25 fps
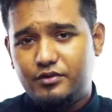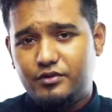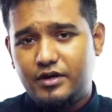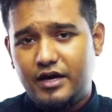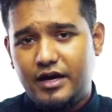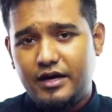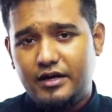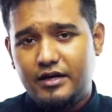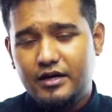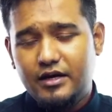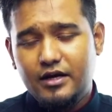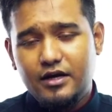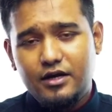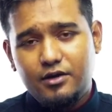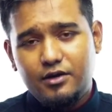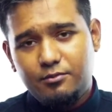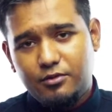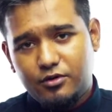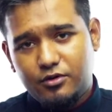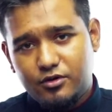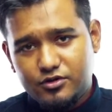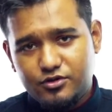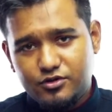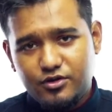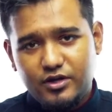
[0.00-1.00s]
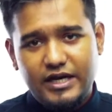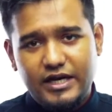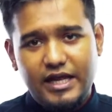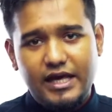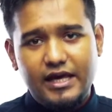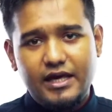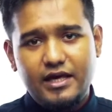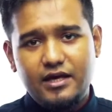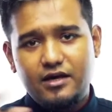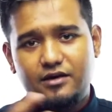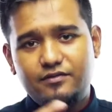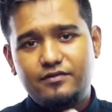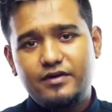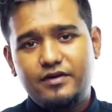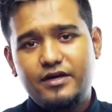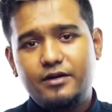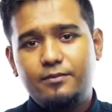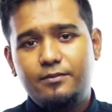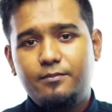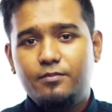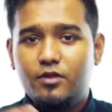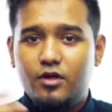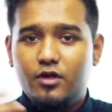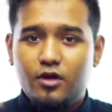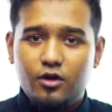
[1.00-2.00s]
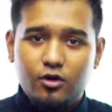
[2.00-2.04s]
right? Because you are taking away